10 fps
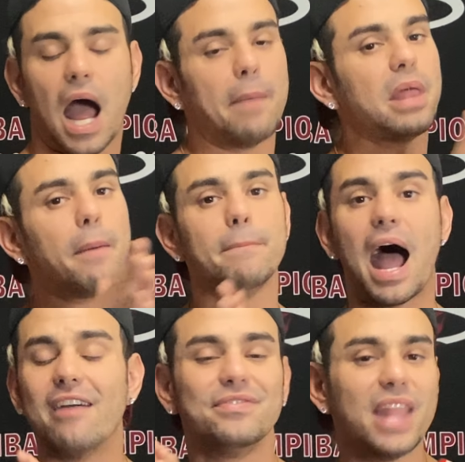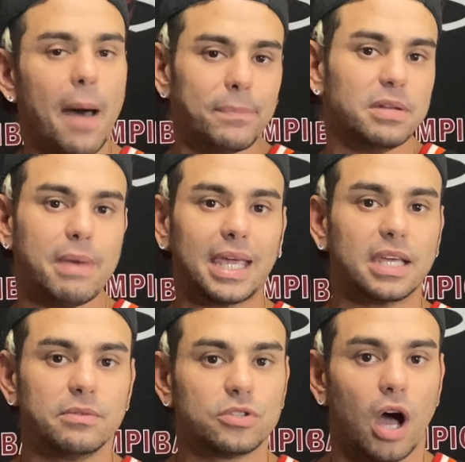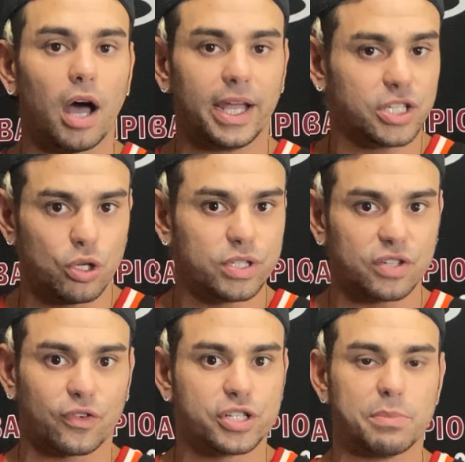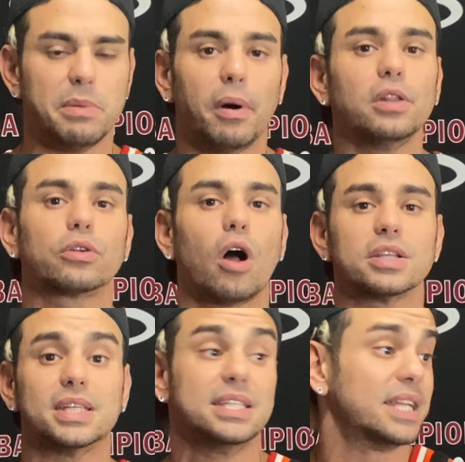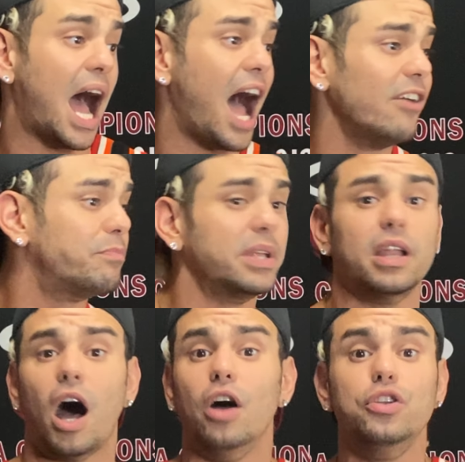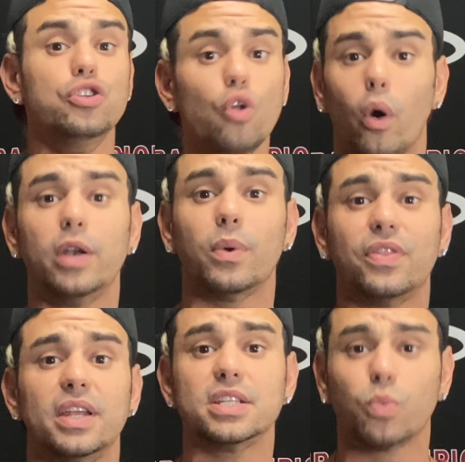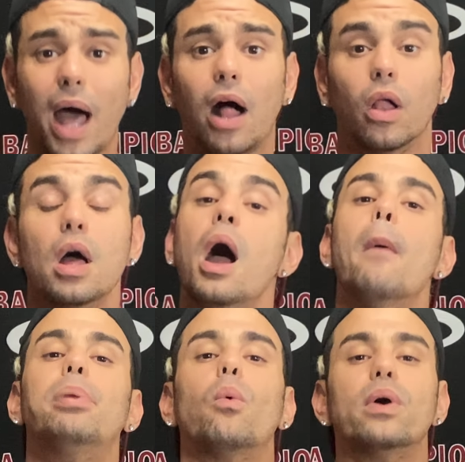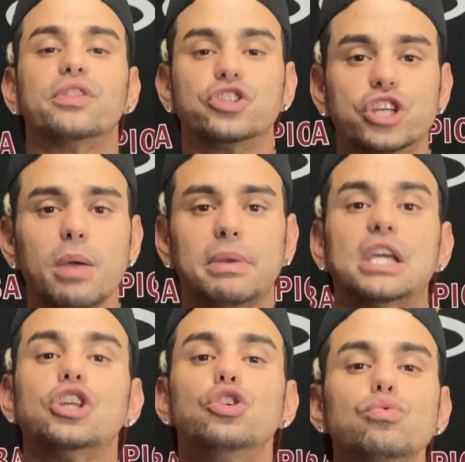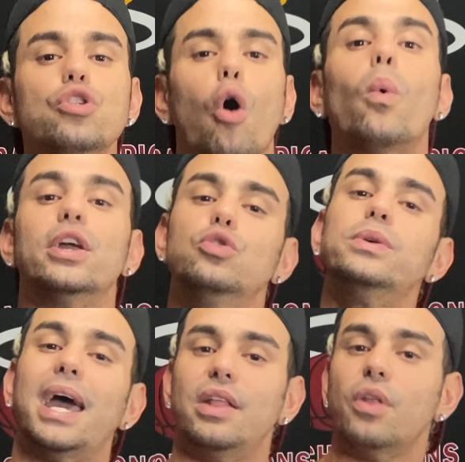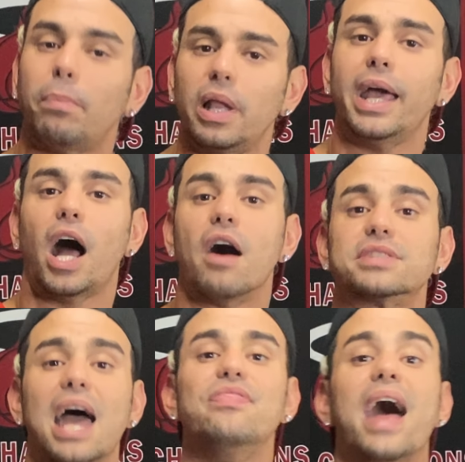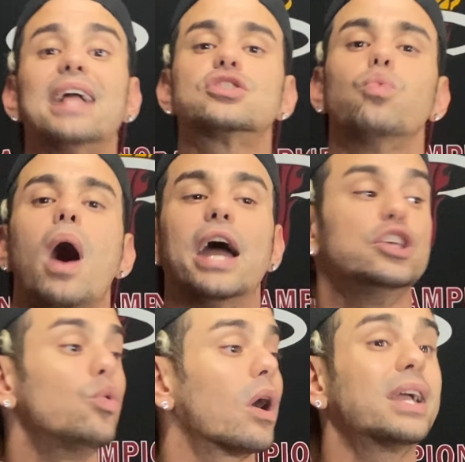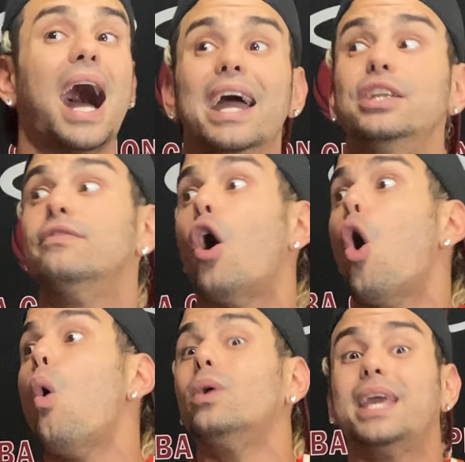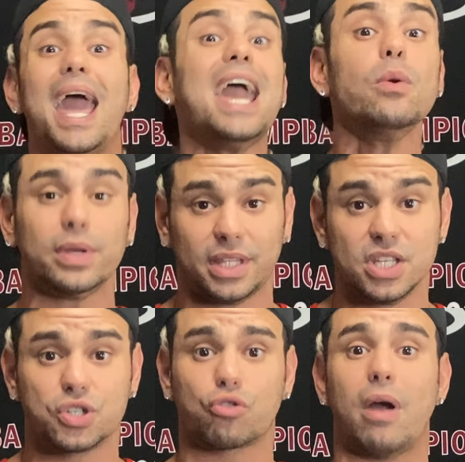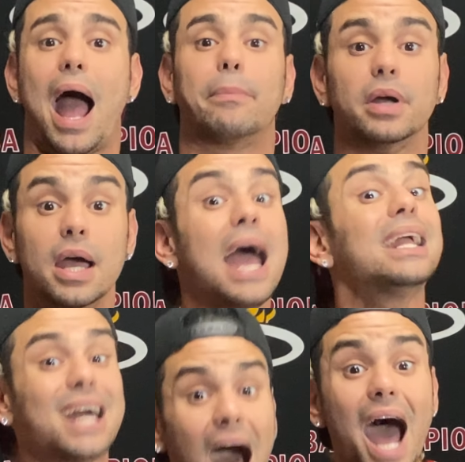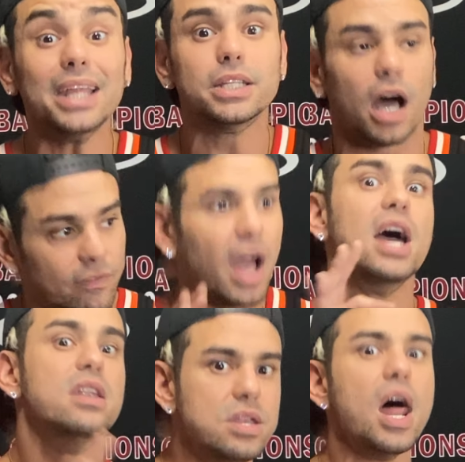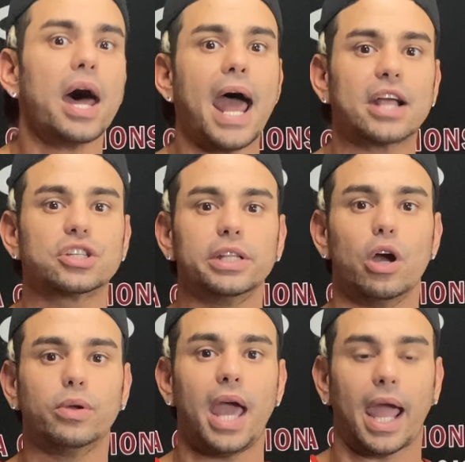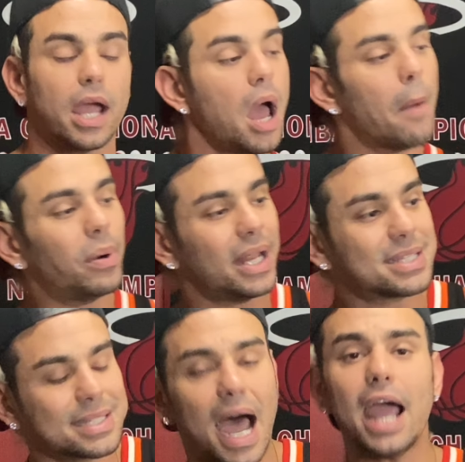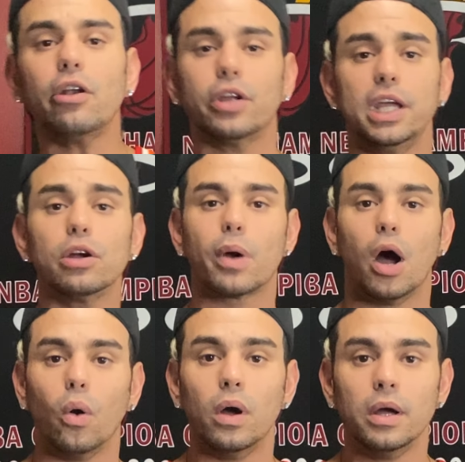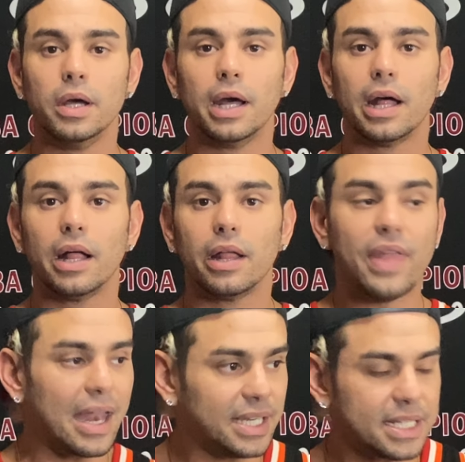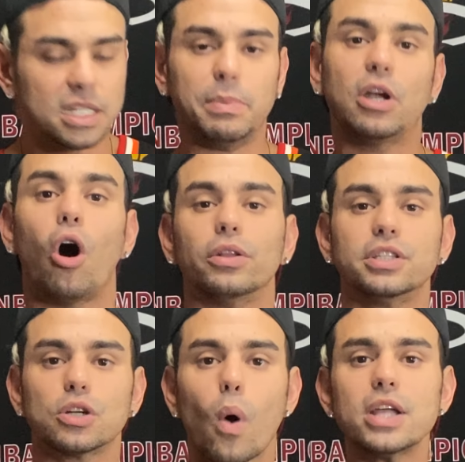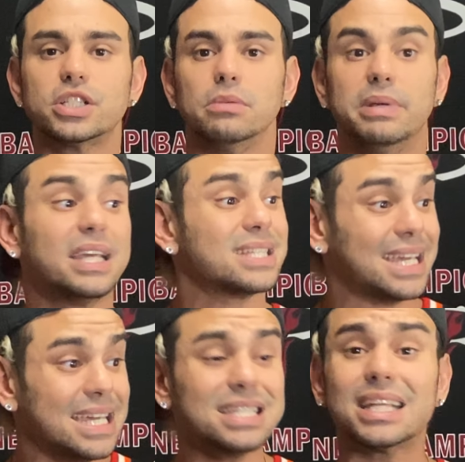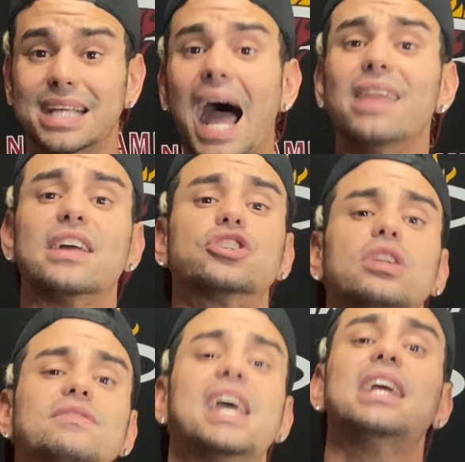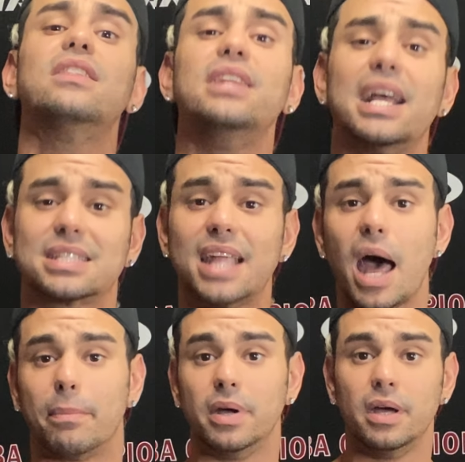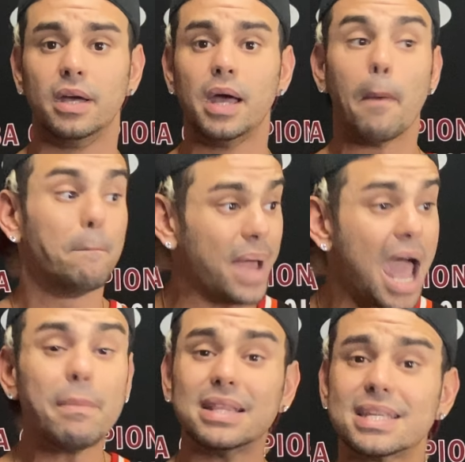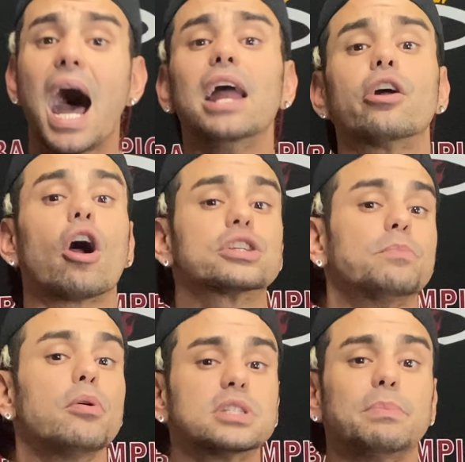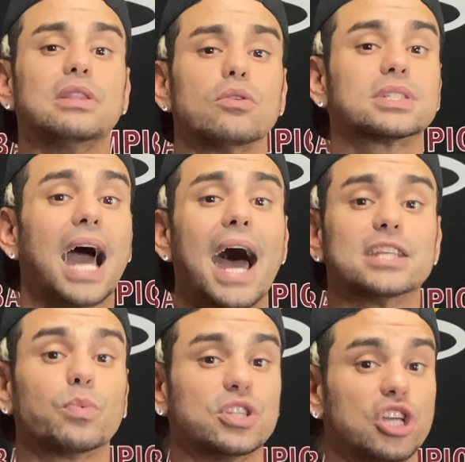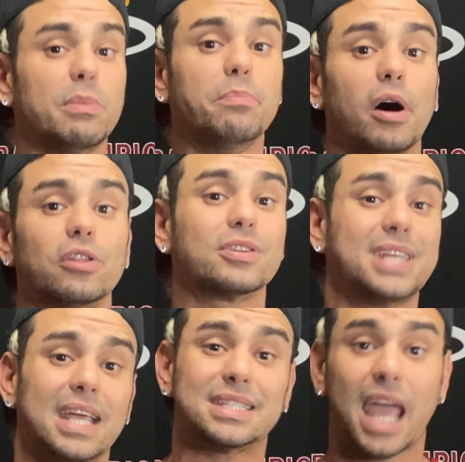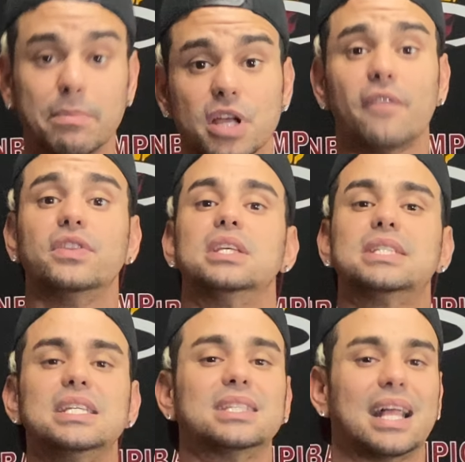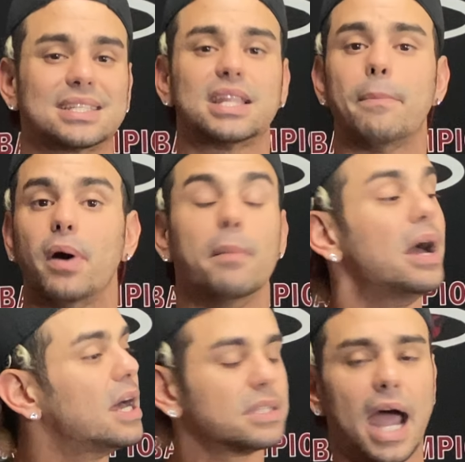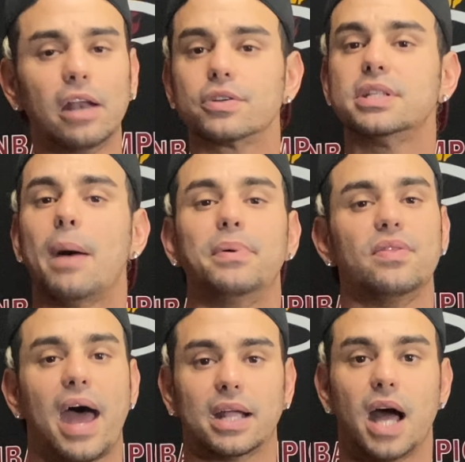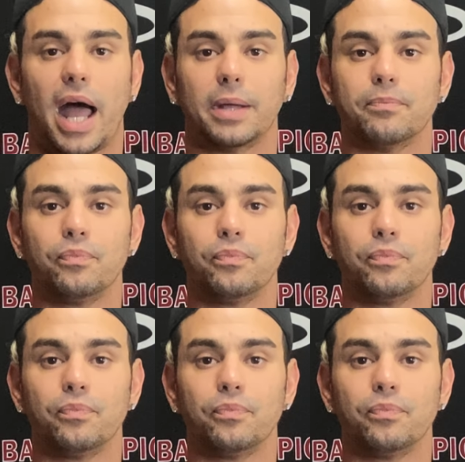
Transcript: I'm not. I've not been making uh, excuses for Jimmy Butler all season. I've been annoyed with it as well. But with Jimmy, you know what you get in the playoffs, and that's why you are kind of okay with this crap. Kind of not actually okay. But it's Tyler Herro that needs to be called into question because he's the guy that should have taken the next step. Bam and Tyler are supposed to be those guys with Jimmy Butler takes games off in the season that step up. Tyler's not been that guy.